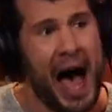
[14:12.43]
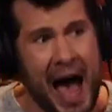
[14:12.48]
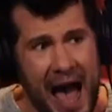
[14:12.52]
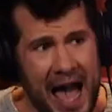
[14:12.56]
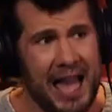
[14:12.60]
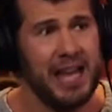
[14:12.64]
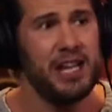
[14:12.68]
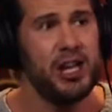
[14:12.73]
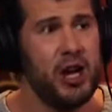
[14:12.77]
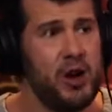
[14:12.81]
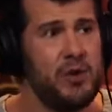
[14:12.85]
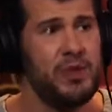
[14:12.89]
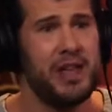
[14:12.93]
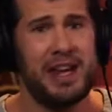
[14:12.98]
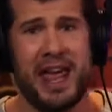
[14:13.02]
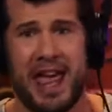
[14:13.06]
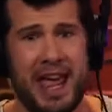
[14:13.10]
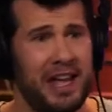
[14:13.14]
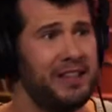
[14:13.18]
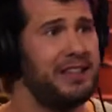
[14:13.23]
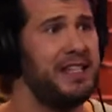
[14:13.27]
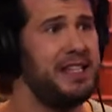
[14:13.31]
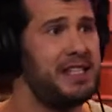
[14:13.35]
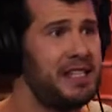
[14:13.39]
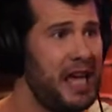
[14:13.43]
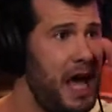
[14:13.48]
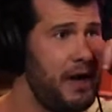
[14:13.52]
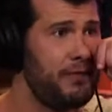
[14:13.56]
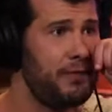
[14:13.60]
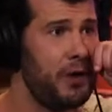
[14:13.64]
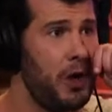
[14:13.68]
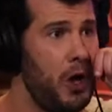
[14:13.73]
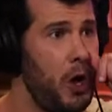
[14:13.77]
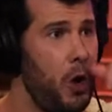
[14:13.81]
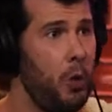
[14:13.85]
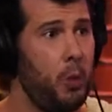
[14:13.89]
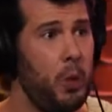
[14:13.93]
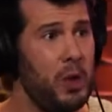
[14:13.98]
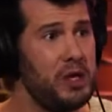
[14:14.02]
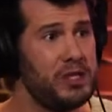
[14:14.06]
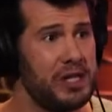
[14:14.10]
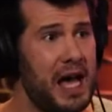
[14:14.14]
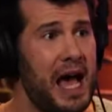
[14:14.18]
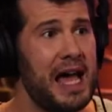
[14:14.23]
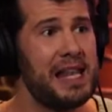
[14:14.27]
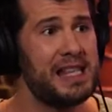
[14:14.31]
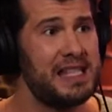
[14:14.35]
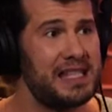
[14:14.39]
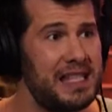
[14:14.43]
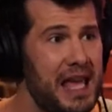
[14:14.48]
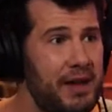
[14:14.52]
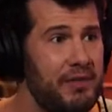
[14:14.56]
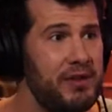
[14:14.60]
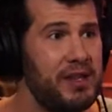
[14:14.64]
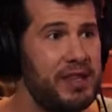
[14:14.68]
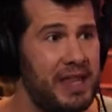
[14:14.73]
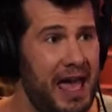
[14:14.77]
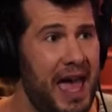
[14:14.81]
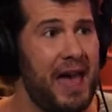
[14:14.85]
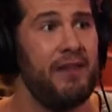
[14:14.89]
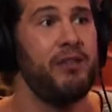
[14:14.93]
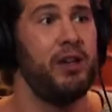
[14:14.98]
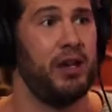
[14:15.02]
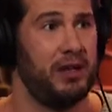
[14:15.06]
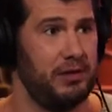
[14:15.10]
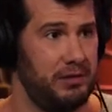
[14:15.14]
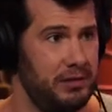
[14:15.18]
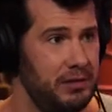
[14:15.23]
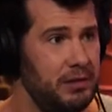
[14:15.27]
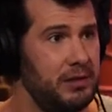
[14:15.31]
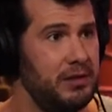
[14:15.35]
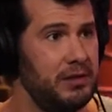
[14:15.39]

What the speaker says: I know that Haley Duff was on Seventh Heaven.